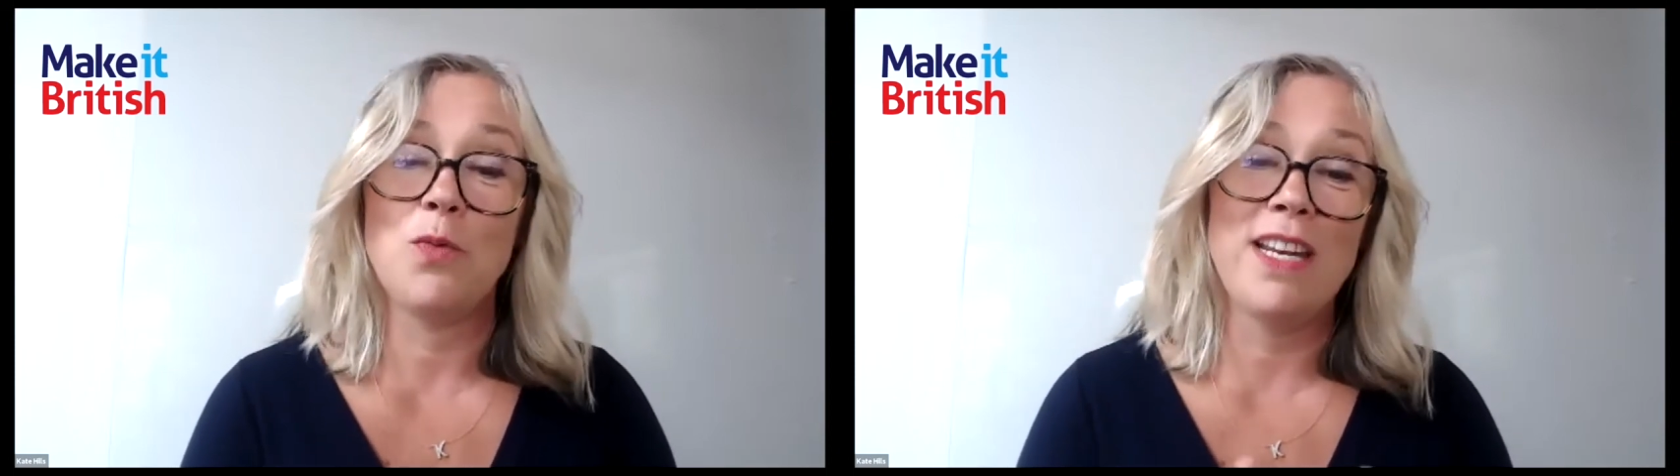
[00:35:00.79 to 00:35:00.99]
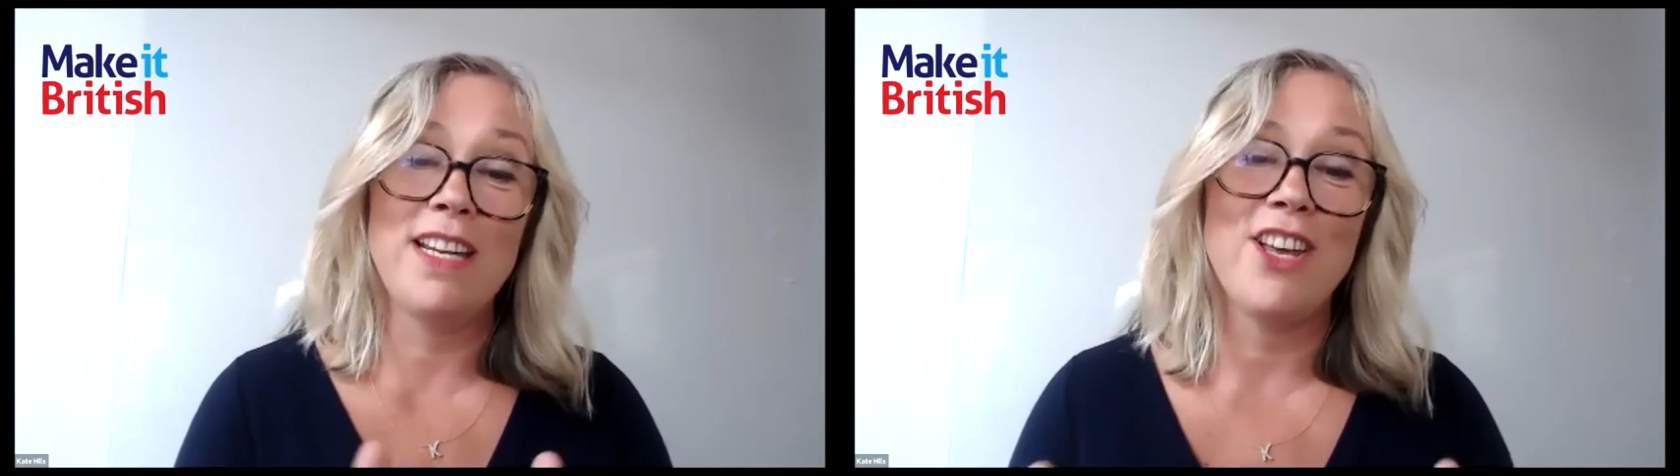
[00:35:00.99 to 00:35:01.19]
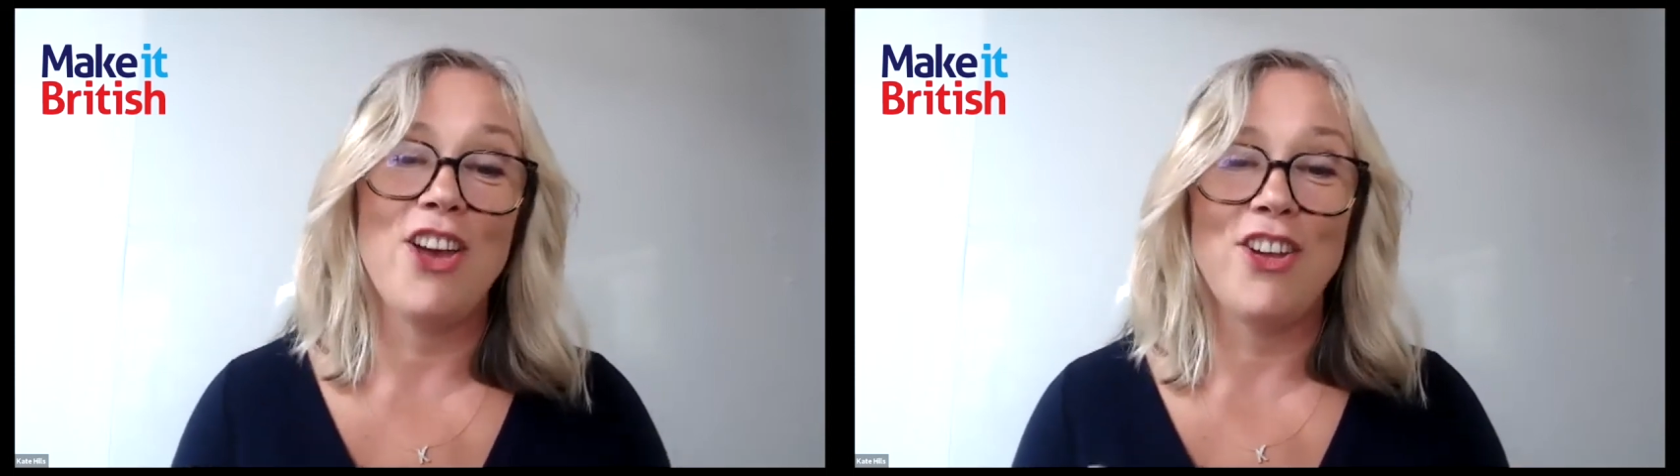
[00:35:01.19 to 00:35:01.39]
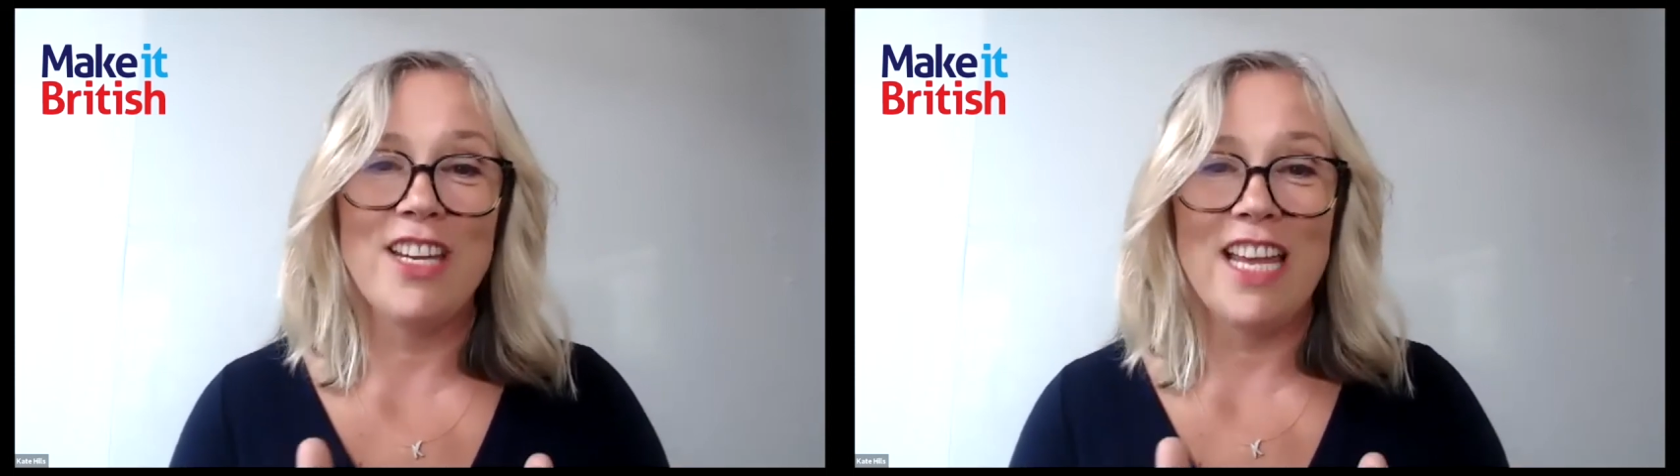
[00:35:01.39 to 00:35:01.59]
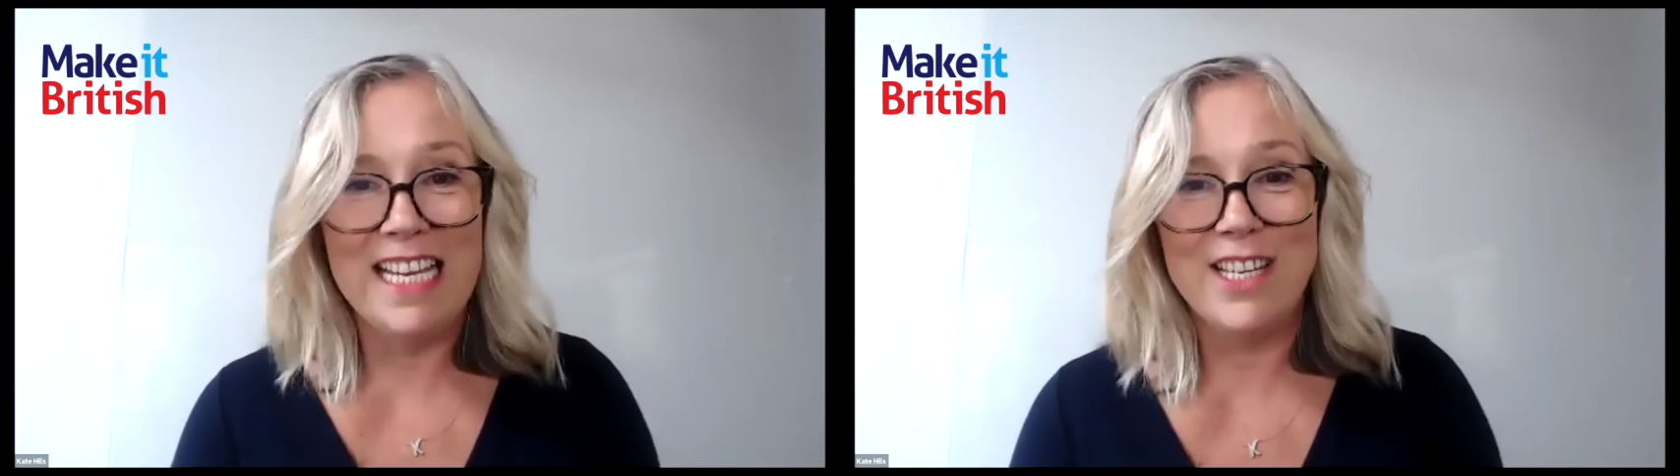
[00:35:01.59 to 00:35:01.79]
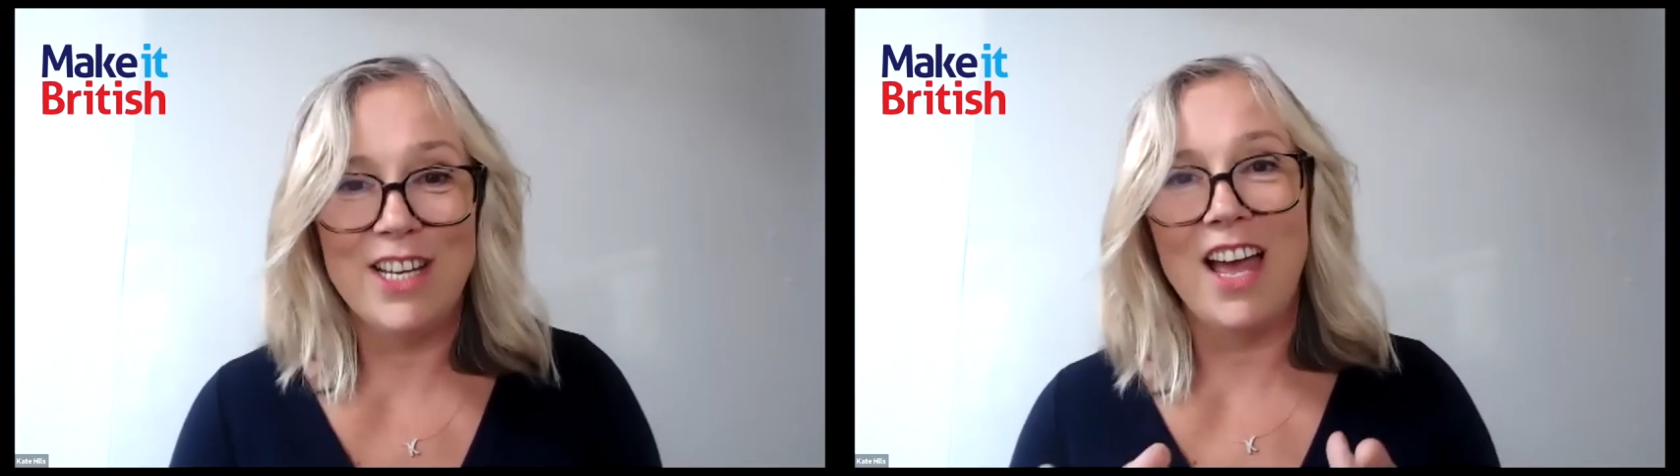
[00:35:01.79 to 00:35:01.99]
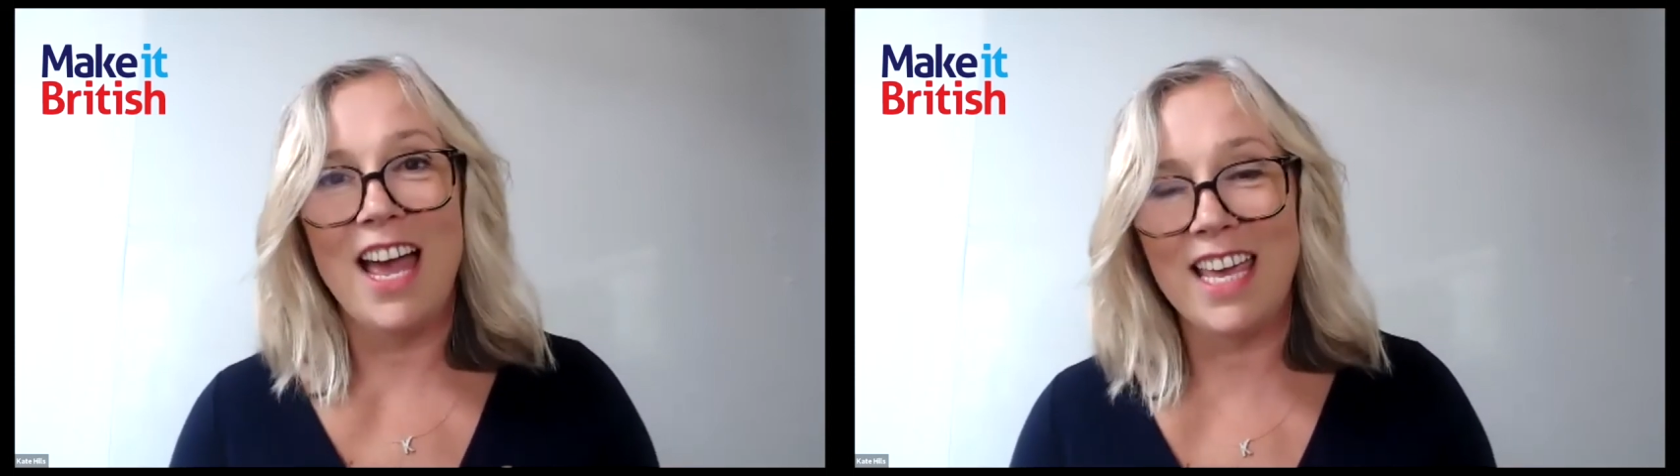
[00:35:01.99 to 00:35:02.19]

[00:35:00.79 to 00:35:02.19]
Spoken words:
when it turned into